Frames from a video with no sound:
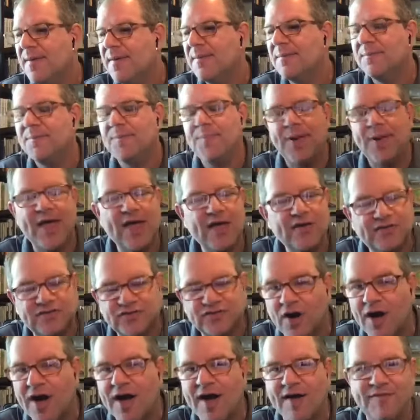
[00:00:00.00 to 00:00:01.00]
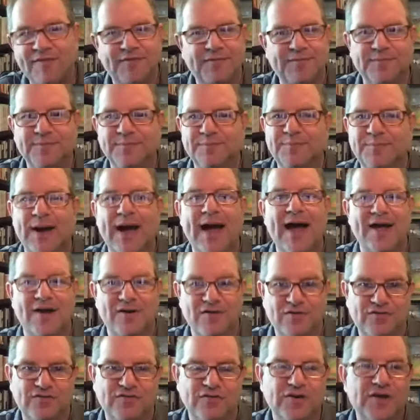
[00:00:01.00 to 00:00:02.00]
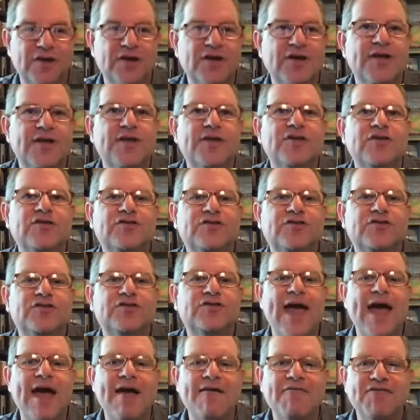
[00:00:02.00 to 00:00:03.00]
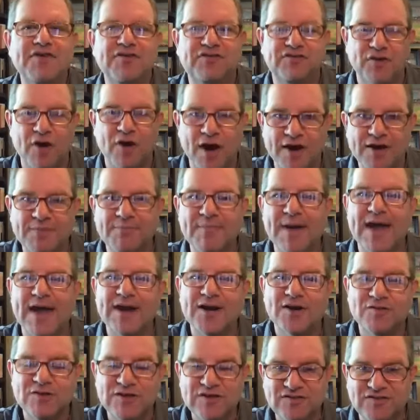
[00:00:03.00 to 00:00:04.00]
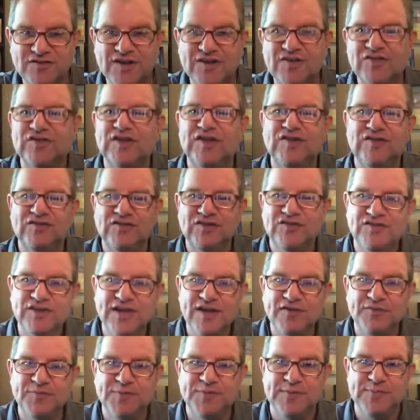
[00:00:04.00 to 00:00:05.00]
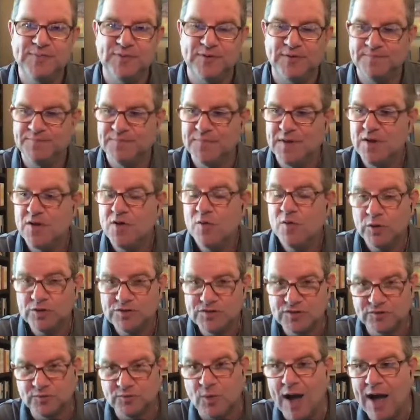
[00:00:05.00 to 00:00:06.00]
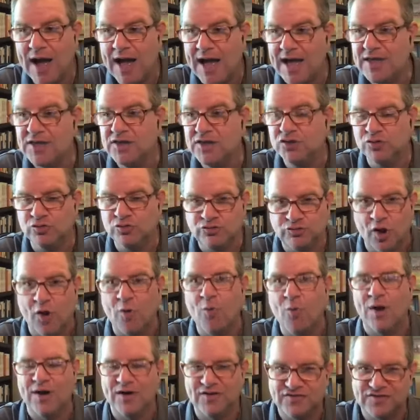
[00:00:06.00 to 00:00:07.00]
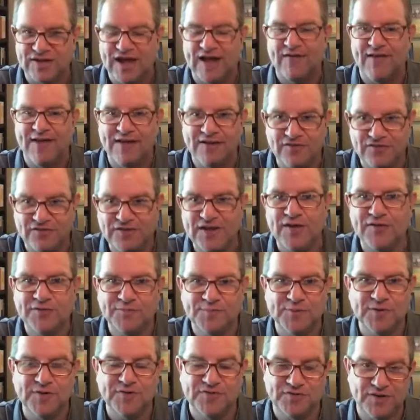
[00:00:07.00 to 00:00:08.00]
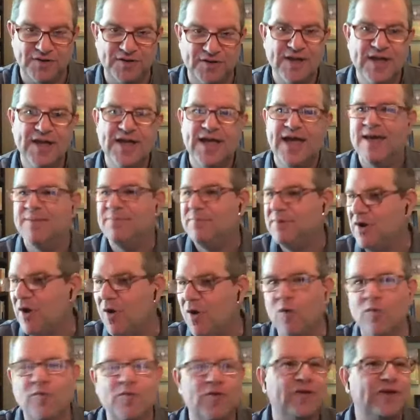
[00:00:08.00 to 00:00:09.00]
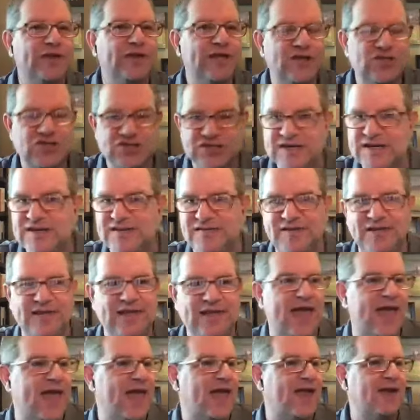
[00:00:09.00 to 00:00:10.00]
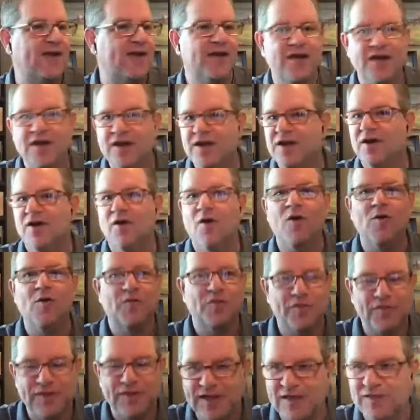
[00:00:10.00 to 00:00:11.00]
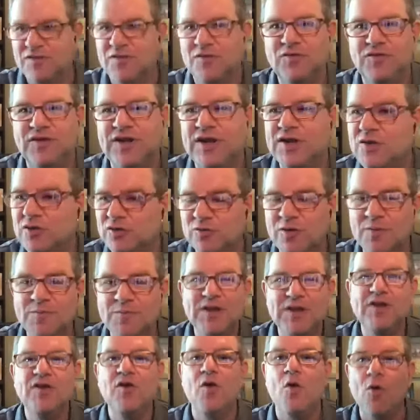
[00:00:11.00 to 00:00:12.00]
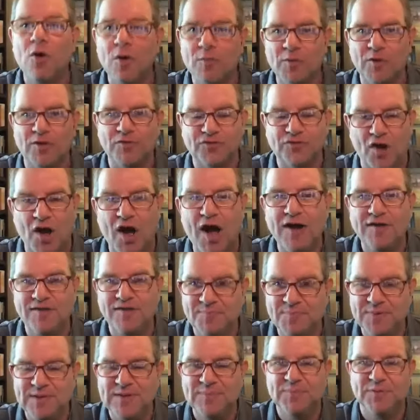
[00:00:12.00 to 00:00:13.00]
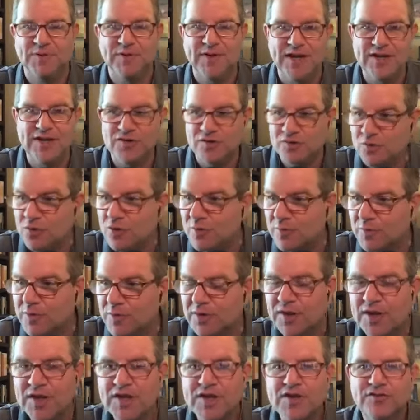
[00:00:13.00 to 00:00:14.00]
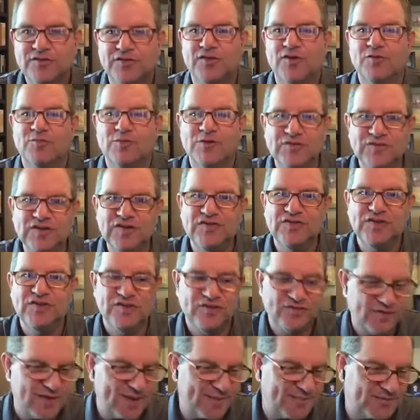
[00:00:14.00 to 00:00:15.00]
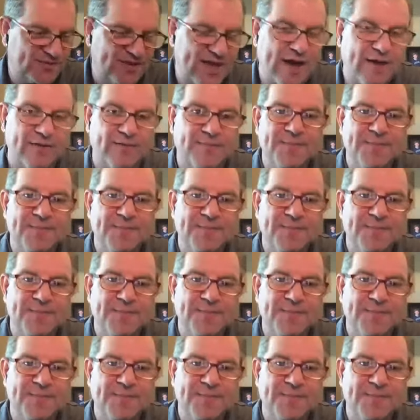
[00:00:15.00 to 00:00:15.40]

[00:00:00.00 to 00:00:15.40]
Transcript: pissed off buyers. Mm-hmm. So they have this automatic resistance to salespeople, mm-hmm. which is why you don't want to sound like a salesperson mm-hmm. and be overly cheesy and overly enthusiastic. You just want to be normal. Talk to people like you're normal. So their resistance comes down.